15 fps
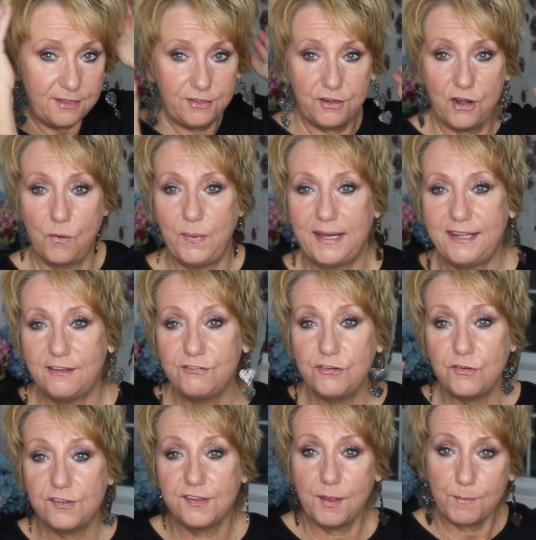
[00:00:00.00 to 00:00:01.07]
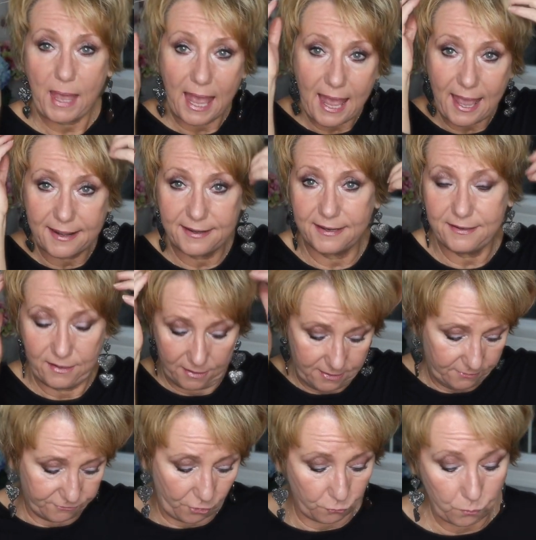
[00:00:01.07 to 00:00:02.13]
You know, it gives you some added
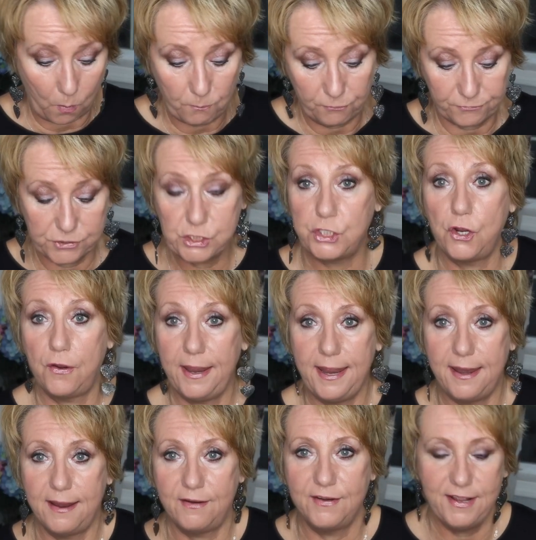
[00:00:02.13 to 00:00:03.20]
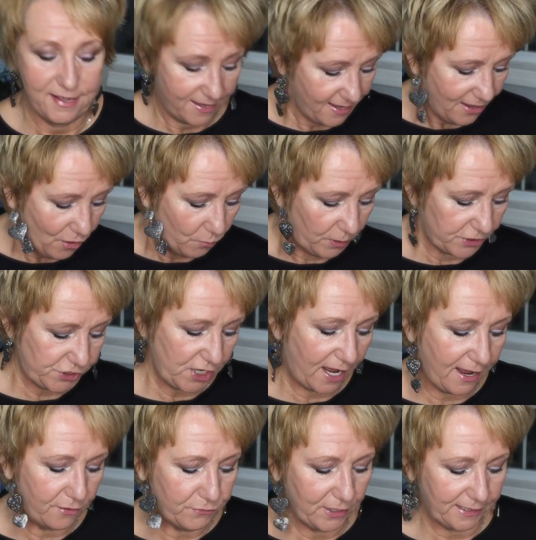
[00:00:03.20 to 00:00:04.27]
verumph to your hair, which
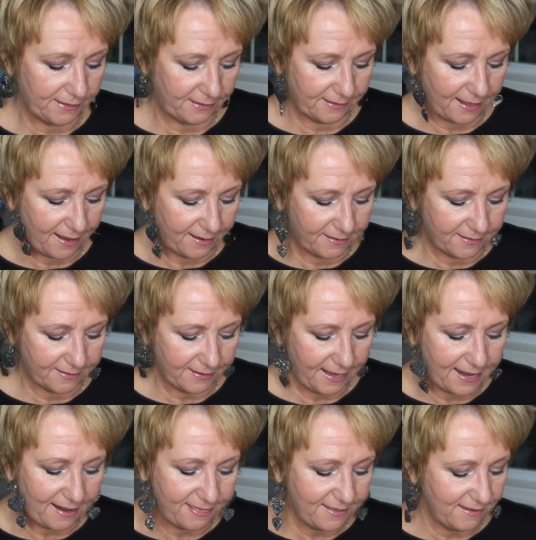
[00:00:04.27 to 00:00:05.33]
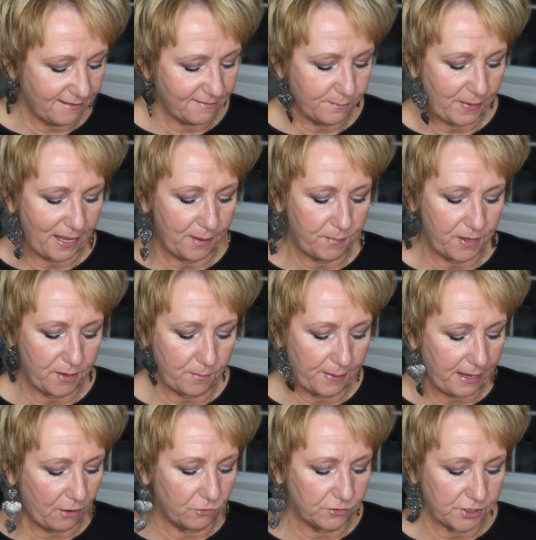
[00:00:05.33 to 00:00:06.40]
I really like. And I think it's maybe
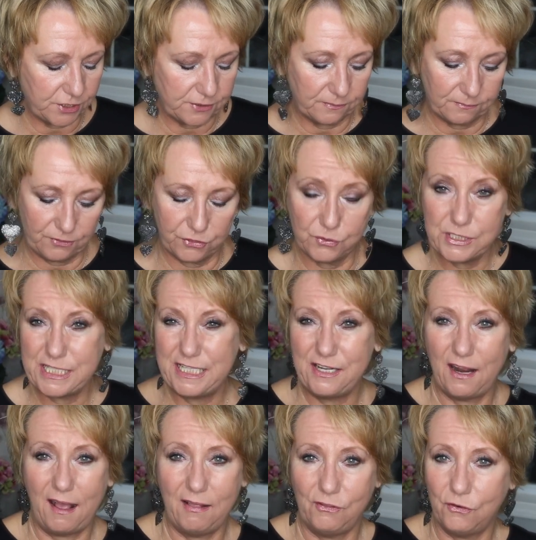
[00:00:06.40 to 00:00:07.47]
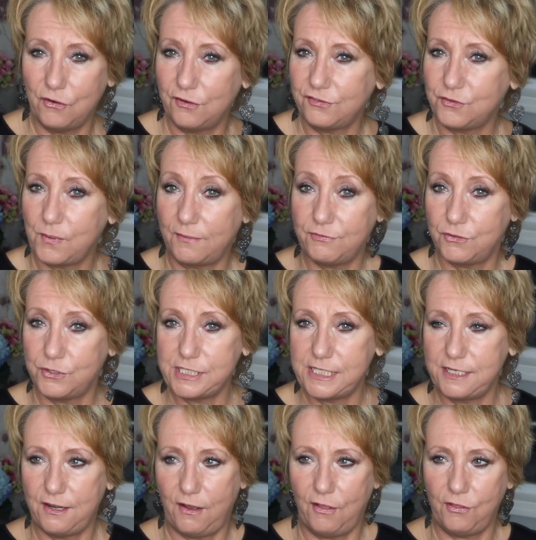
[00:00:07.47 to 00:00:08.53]
about $13, $12,
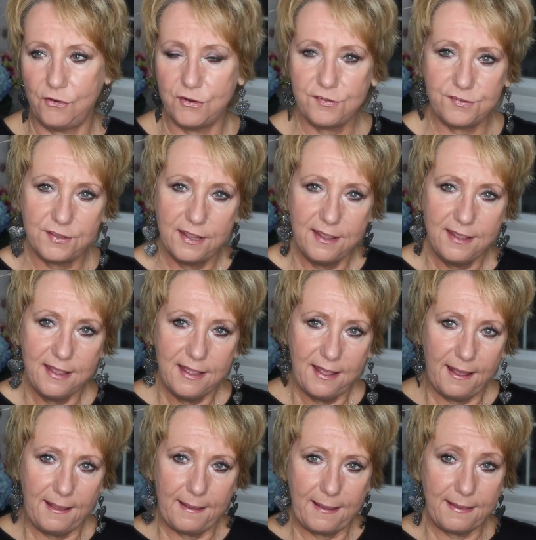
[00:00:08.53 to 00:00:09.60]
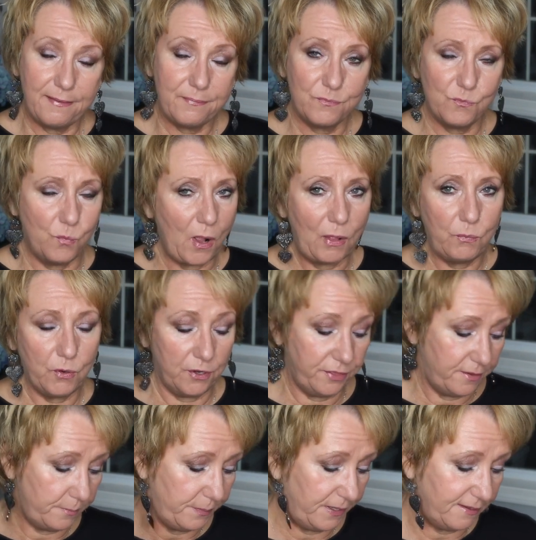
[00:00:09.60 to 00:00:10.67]
$13. Uh, well
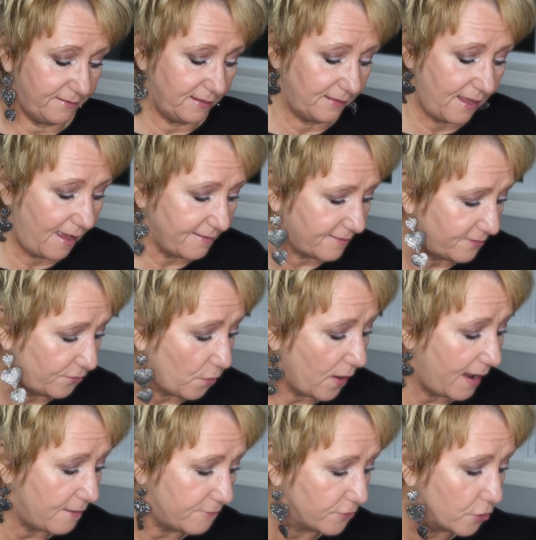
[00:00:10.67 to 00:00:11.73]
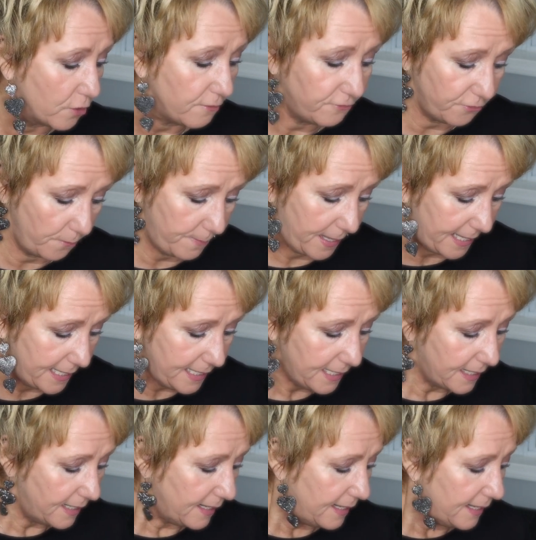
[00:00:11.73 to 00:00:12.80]
worth it because it lasts forever for me.